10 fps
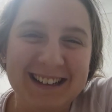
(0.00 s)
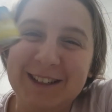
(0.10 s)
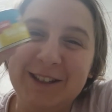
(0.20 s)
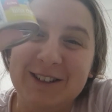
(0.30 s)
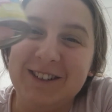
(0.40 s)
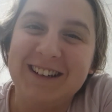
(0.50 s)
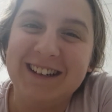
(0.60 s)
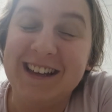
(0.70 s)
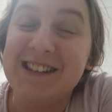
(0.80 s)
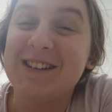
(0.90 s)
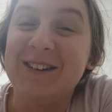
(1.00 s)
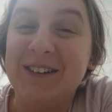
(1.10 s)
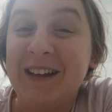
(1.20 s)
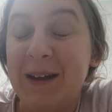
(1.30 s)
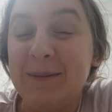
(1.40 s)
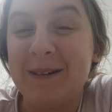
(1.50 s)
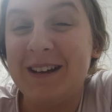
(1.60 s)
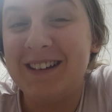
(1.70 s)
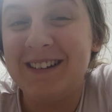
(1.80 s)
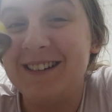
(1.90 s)
Tuna is not allowed
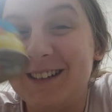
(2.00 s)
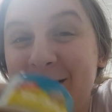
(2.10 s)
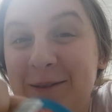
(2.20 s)
because of